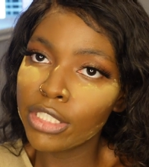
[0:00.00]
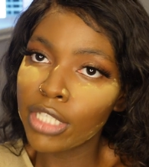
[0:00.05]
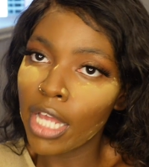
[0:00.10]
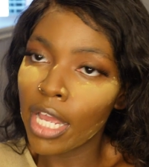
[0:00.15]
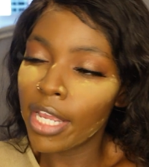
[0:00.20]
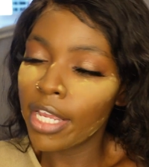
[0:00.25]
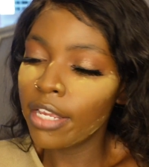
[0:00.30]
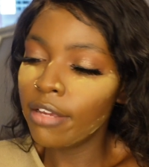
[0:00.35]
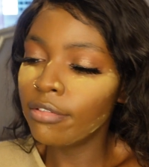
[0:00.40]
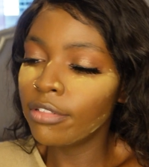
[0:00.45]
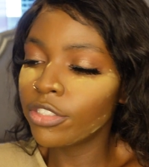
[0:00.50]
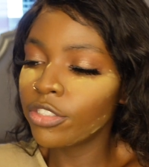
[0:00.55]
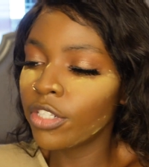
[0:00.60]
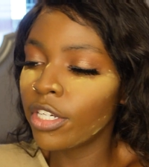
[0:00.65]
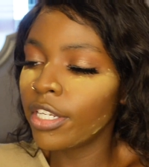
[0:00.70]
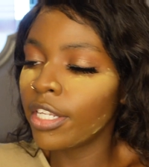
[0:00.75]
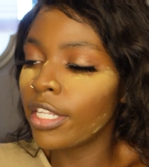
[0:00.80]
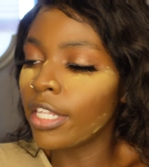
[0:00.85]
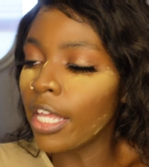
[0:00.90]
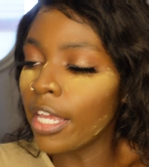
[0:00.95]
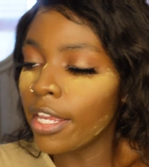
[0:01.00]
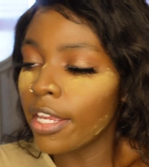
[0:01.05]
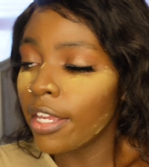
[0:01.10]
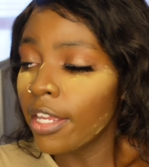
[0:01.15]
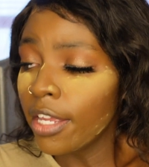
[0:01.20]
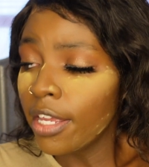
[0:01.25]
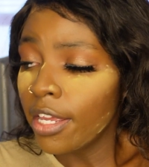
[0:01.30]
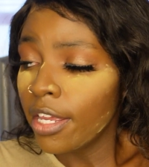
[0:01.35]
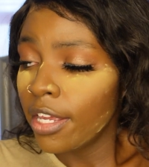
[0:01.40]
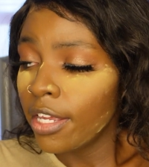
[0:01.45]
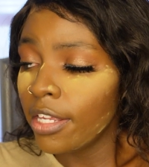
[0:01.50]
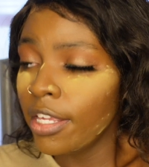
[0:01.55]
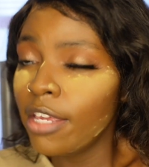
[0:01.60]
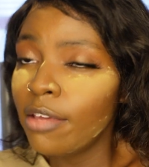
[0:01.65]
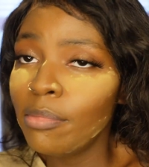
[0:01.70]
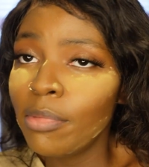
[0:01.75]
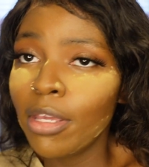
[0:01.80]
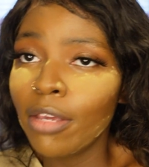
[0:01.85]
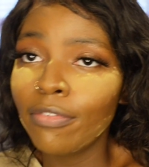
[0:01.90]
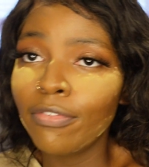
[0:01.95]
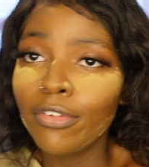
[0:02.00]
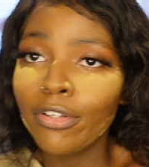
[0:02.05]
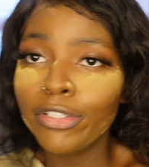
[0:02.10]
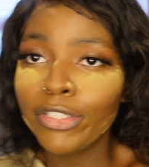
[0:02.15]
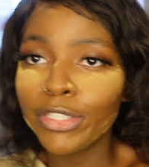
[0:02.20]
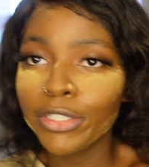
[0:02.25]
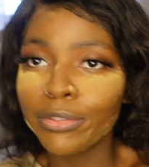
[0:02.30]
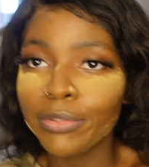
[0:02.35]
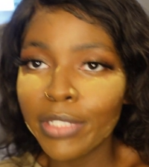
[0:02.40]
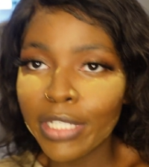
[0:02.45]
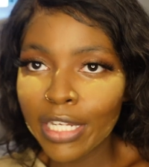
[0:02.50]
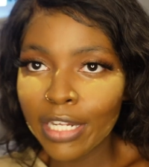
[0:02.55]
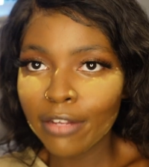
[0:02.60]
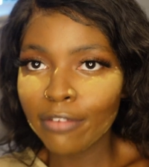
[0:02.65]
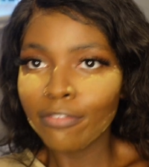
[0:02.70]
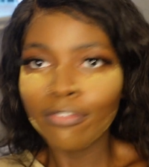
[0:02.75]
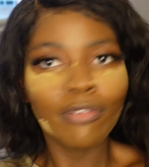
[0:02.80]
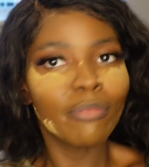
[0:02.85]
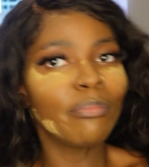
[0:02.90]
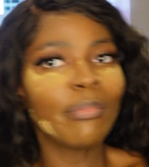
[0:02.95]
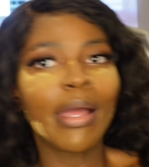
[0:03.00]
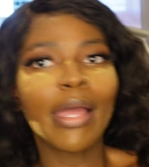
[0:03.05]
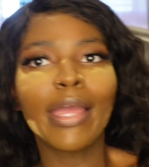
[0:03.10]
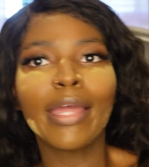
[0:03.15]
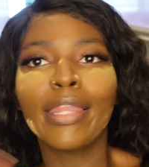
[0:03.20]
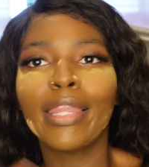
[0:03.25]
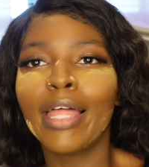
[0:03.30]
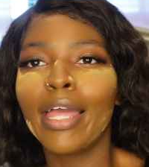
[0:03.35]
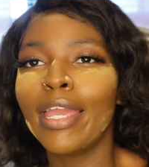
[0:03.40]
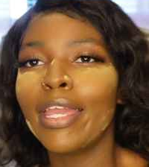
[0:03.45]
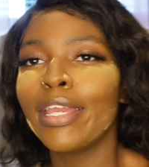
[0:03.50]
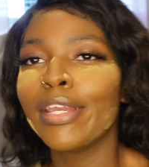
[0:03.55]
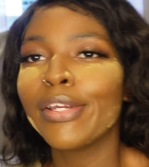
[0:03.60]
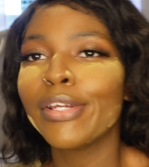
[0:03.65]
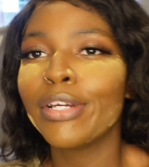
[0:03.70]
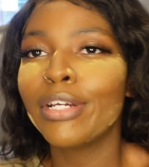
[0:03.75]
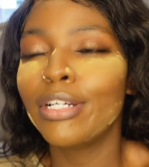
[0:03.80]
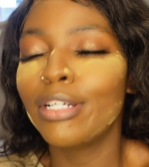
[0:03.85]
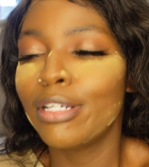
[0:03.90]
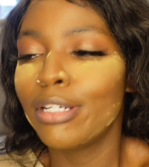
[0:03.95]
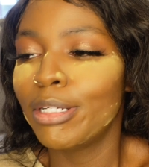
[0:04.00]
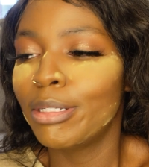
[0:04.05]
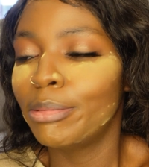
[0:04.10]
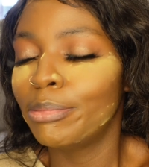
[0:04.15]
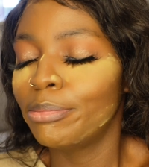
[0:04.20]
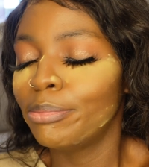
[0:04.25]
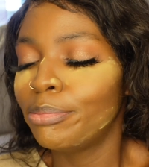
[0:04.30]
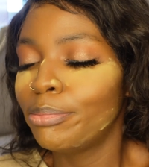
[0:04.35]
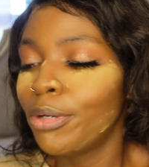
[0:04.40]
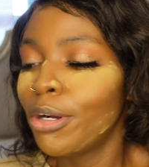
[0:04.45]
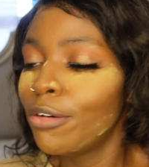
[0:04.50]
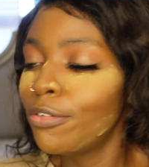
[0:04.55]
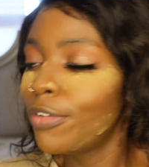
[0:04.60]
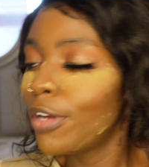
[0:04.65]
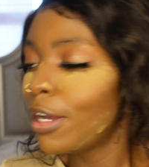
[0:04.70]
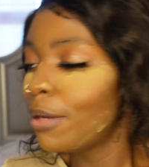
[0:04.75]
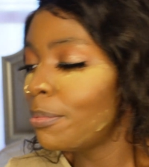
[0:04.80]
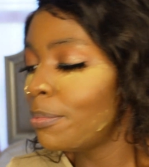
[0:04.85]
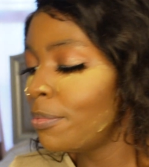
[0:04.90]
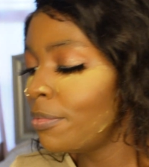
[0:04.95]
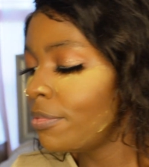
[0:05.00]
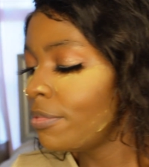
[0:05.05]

Like, he was trying to like give me a future reading from my like profile